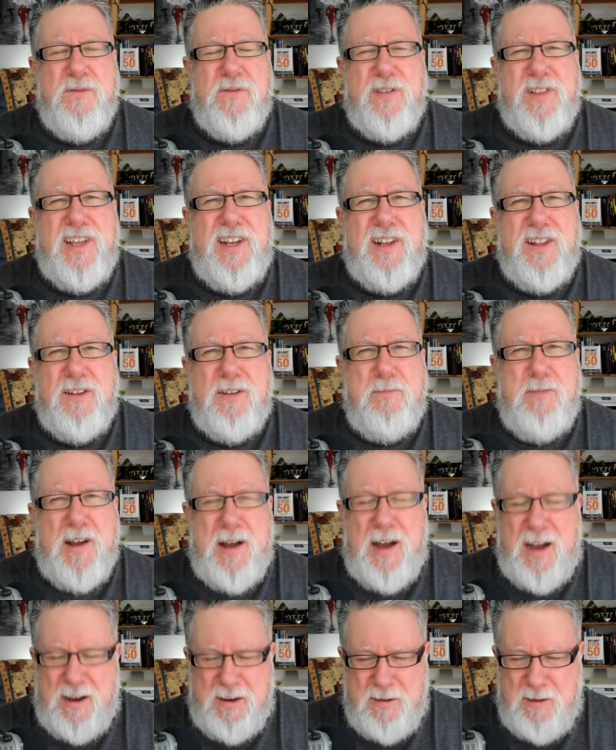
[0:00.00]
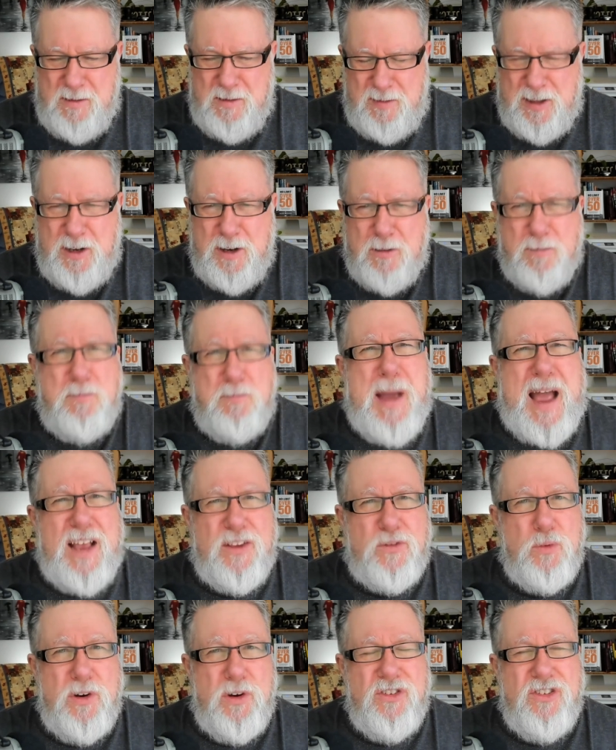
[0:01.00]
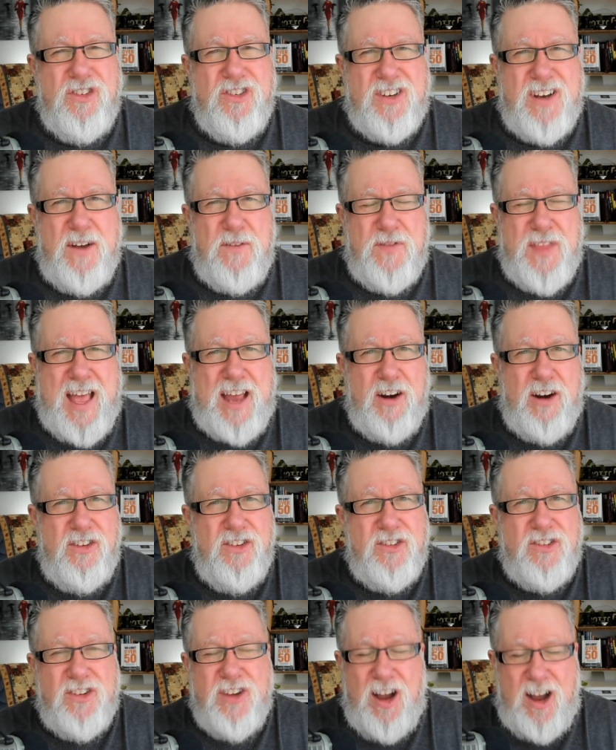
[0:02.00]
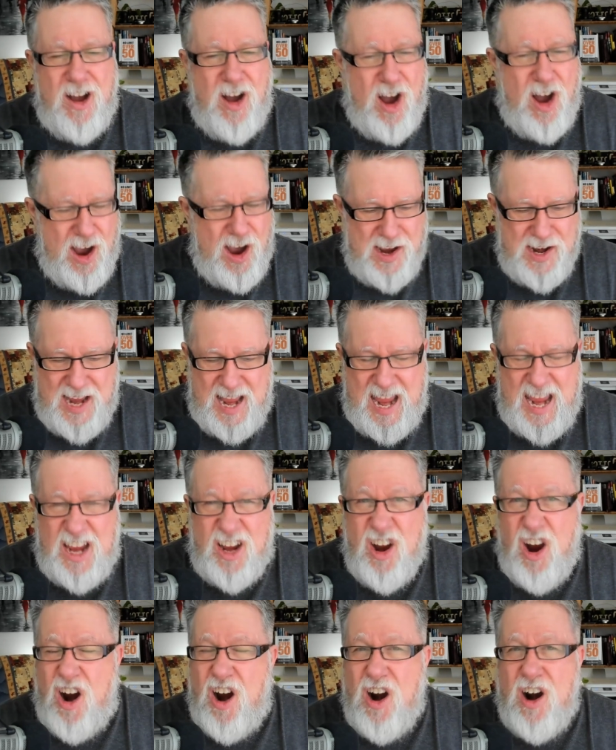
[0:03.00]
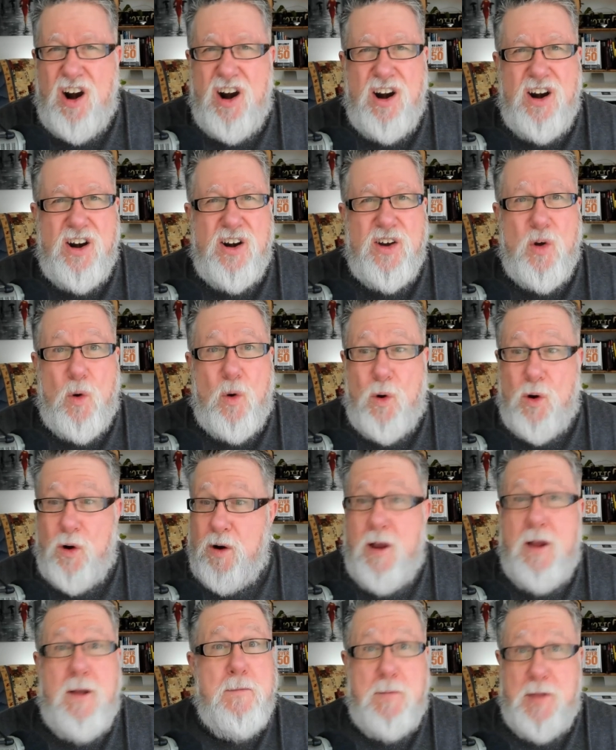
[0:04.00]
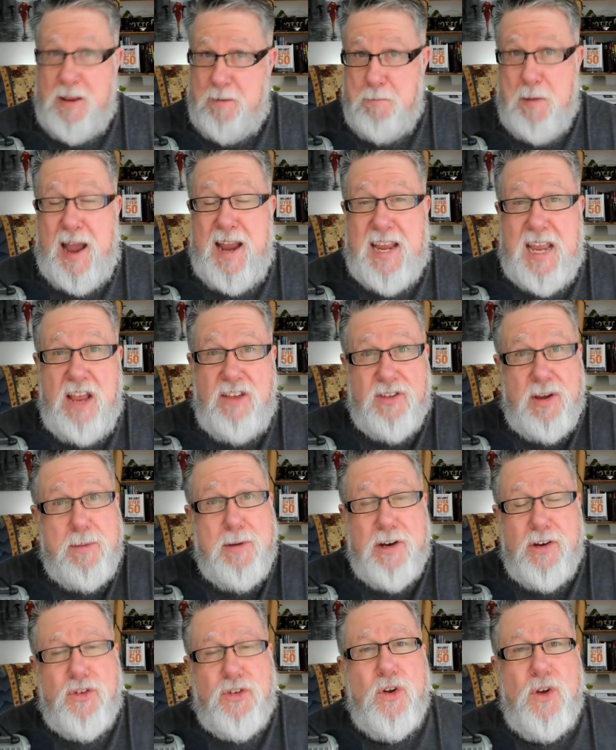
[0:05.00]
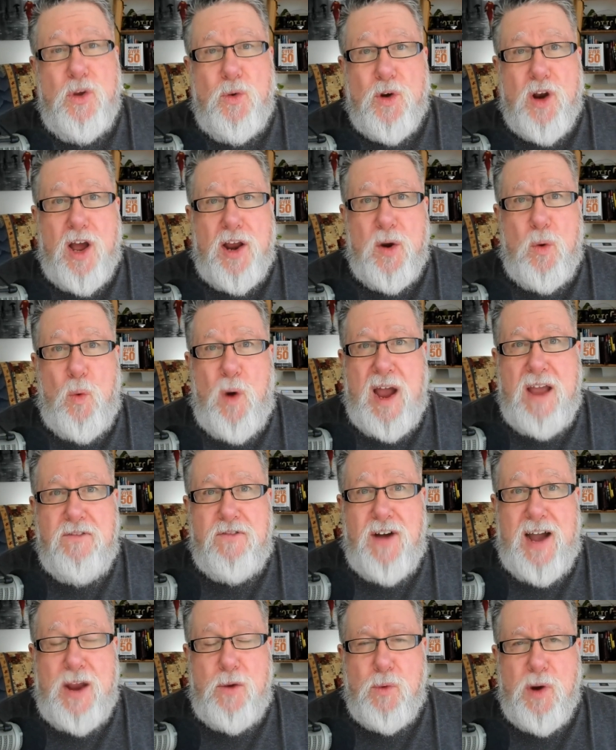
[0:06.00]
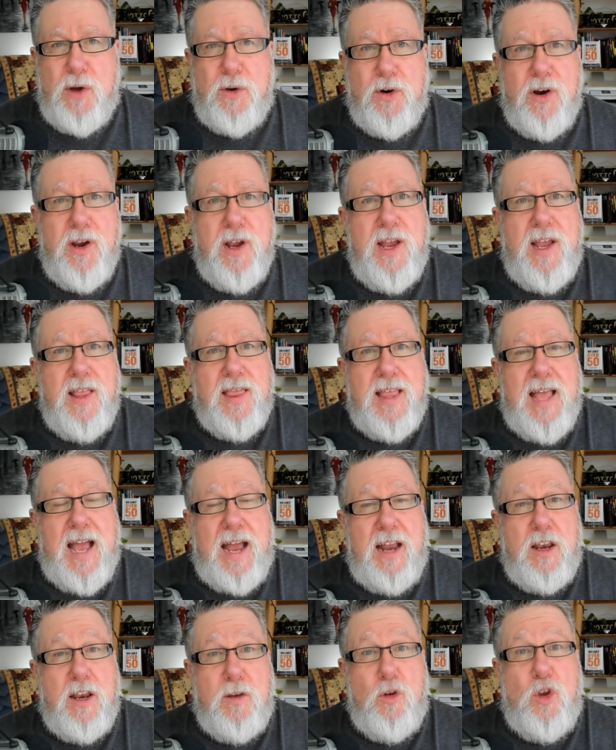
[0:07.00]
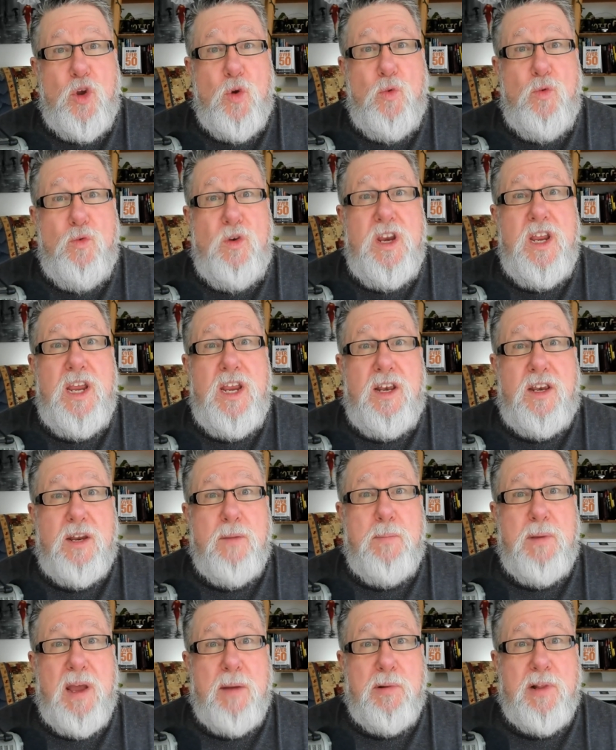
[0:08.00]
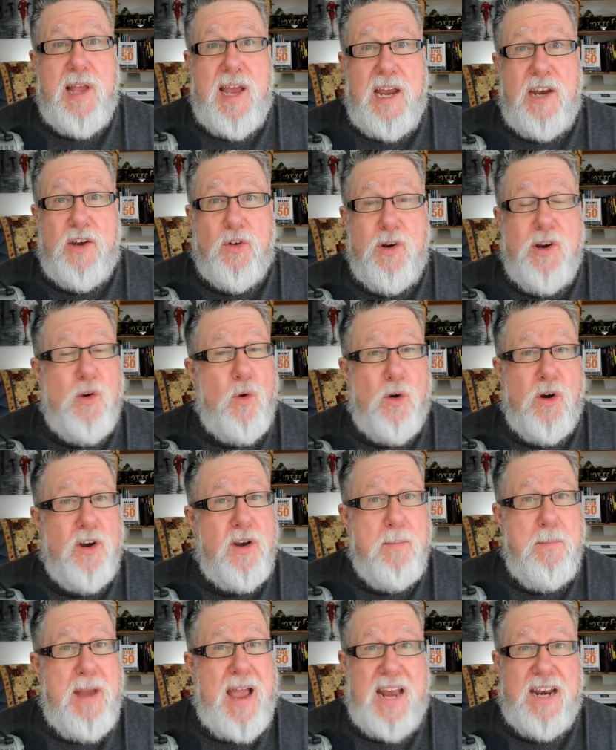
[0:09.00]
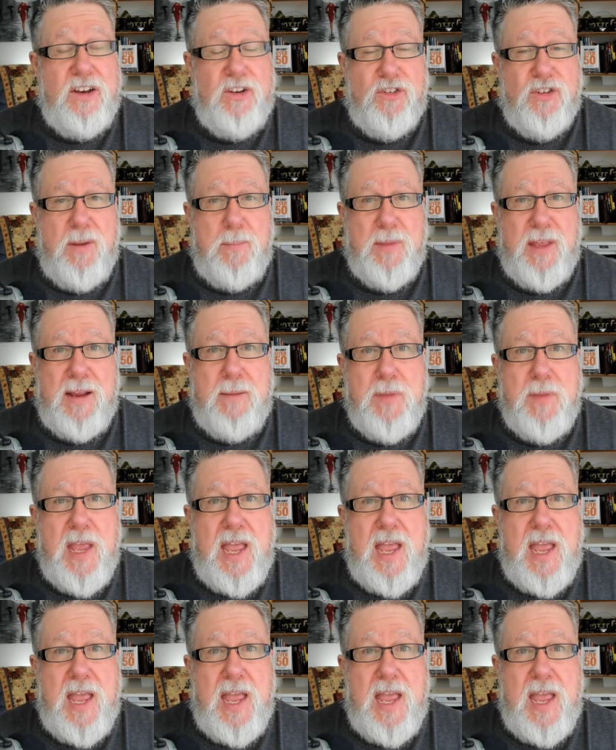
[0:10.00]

little passwords and stuff that is on a card, or in my case, I'm going to show you it on a Wi-Fi router that you need to be able to enter in order to manage something.